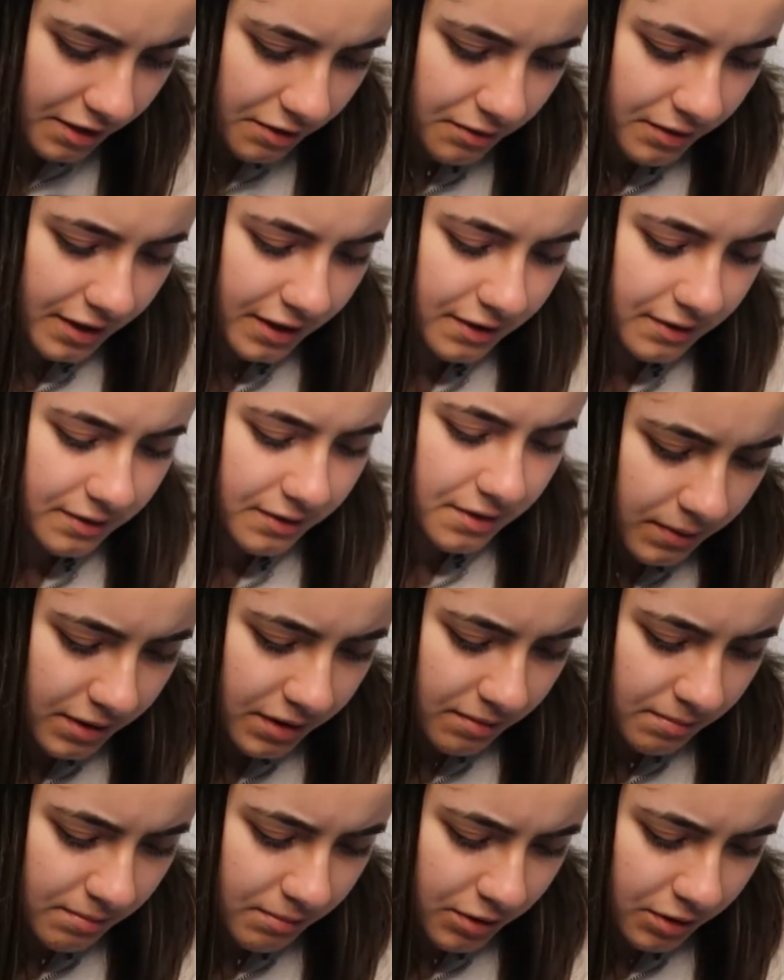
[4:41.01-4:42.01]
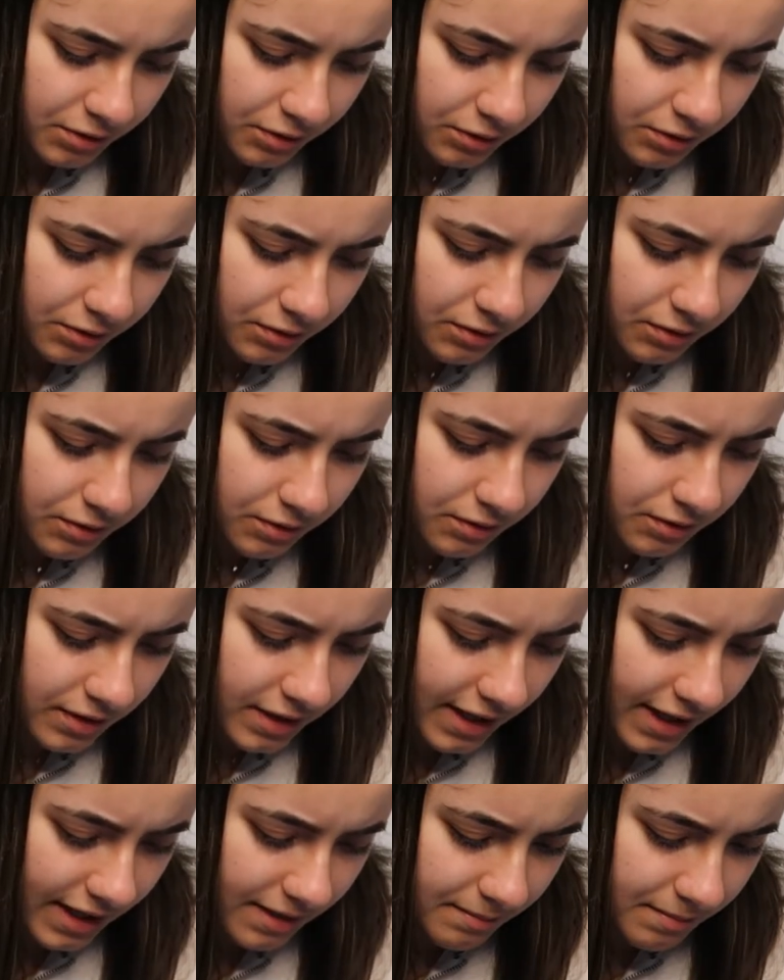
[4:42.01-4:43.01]
oil with mongogo
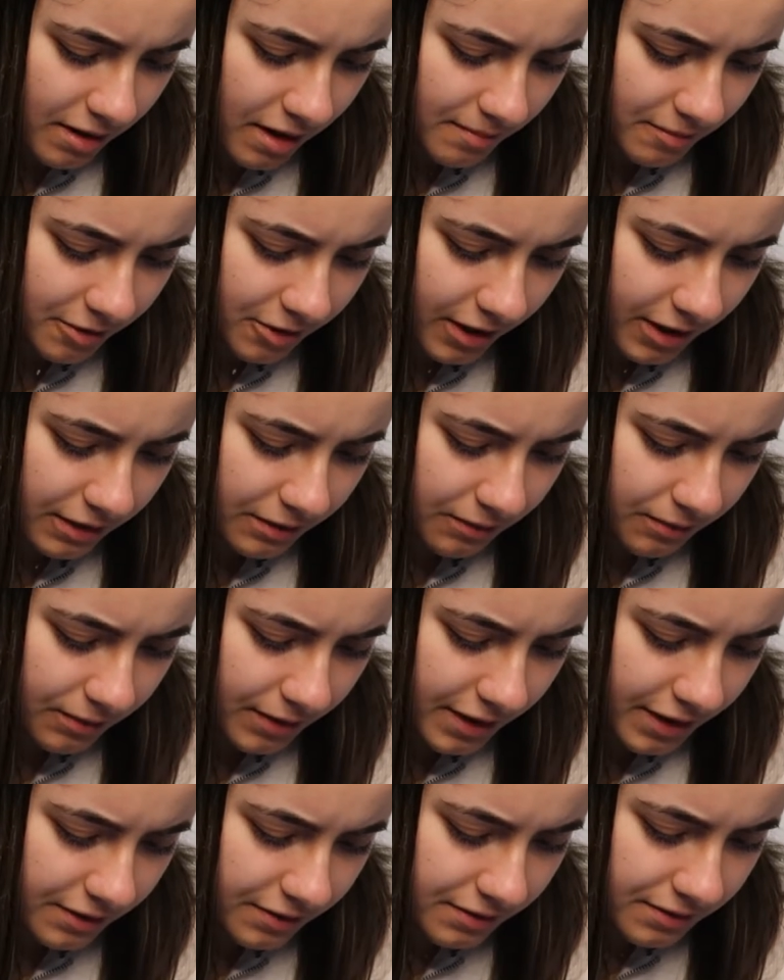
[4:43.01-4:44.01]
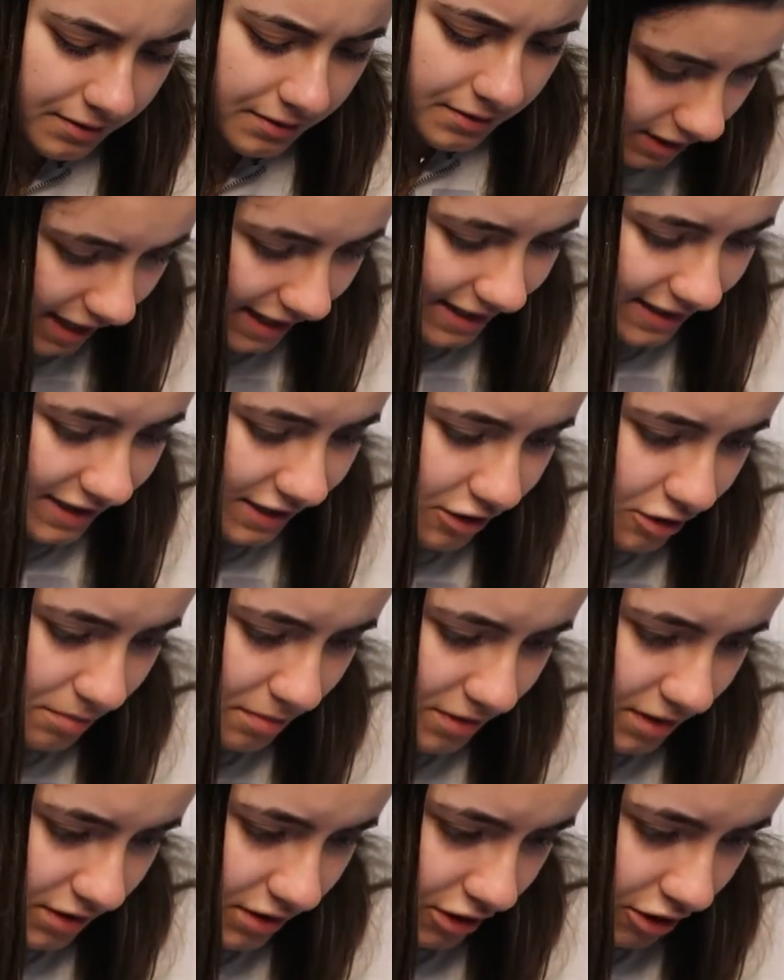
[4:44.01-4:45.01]
and pomegranate oil. I think you
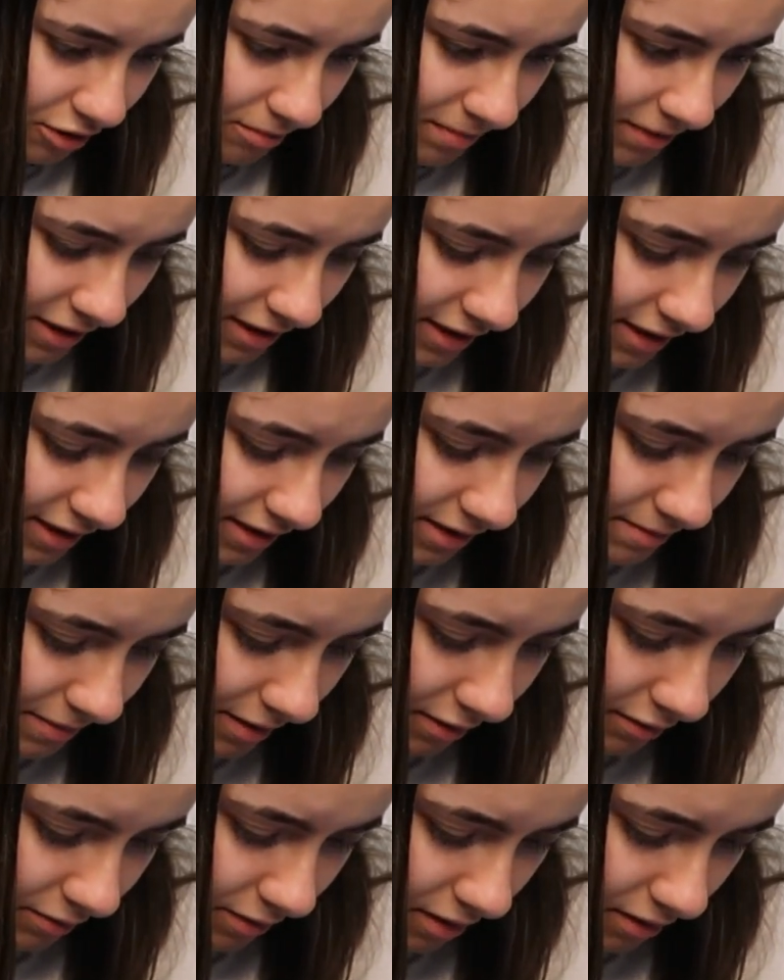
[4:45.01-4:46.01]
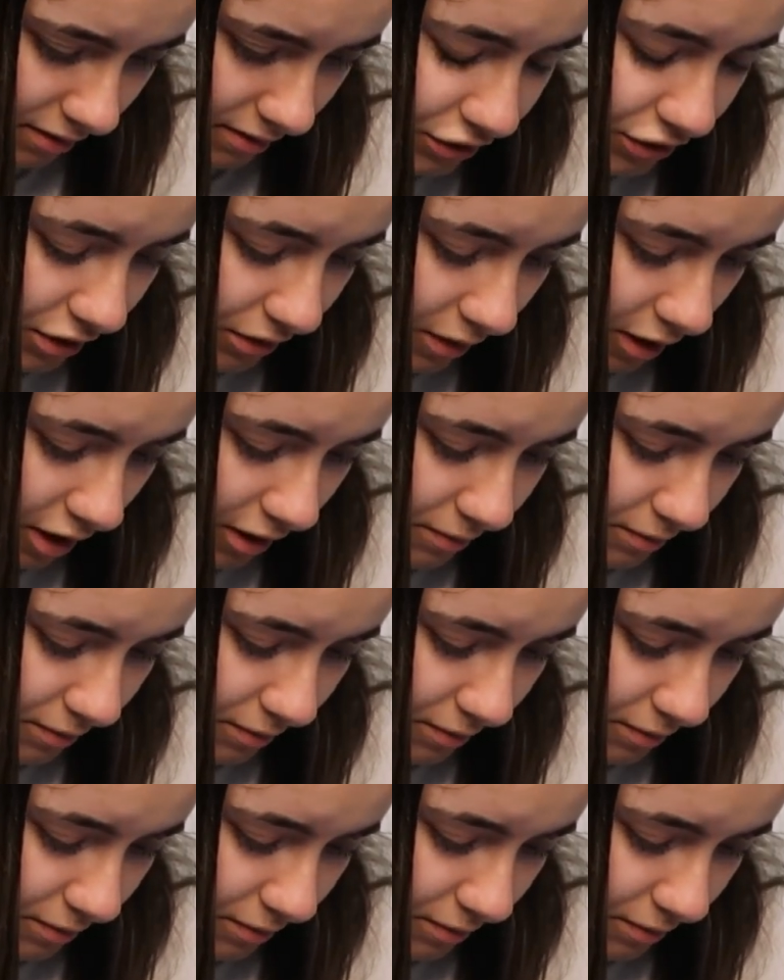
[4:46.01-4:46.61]
put this on your body. Am I wrong? So our